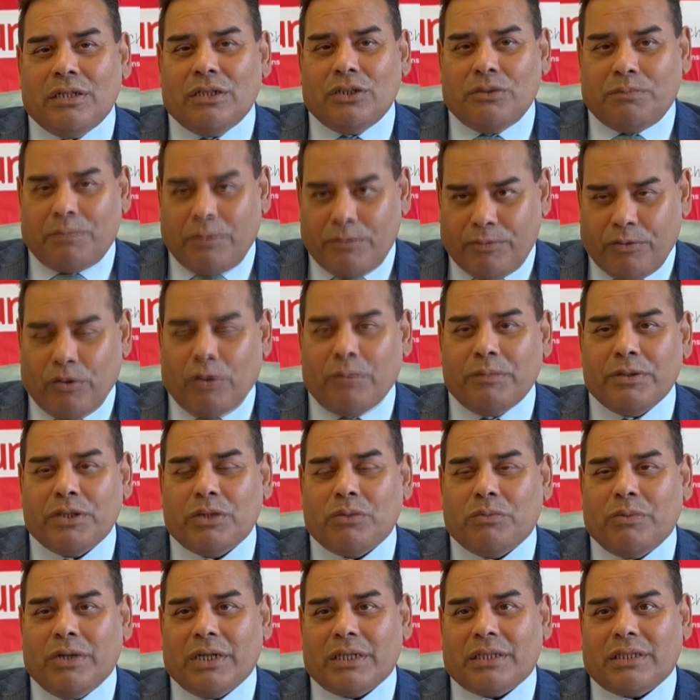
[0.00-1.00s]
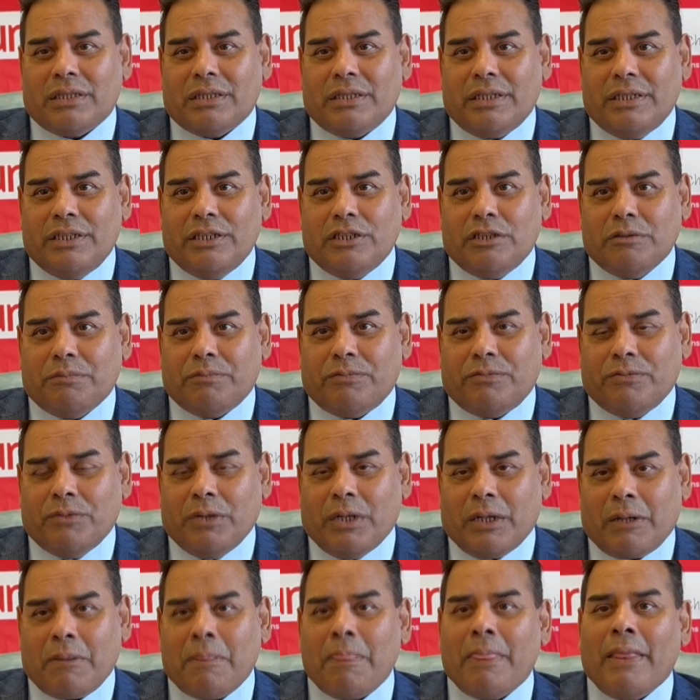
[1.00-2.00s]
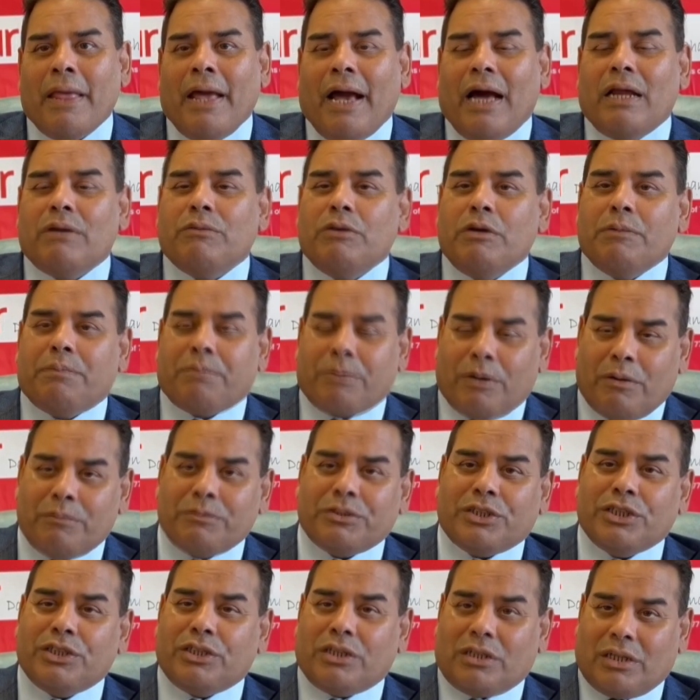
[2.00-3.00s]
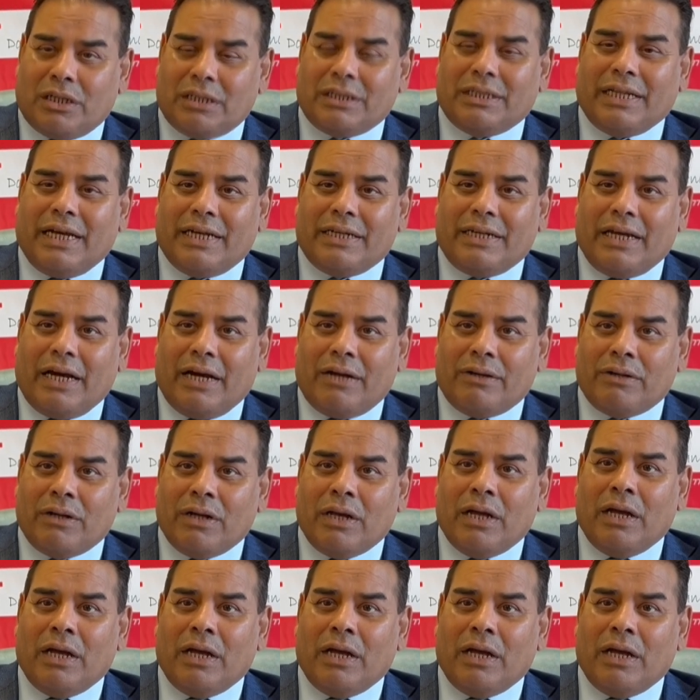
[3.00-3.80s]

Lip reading: performing the work that they need to perform, and we're promising to cut that down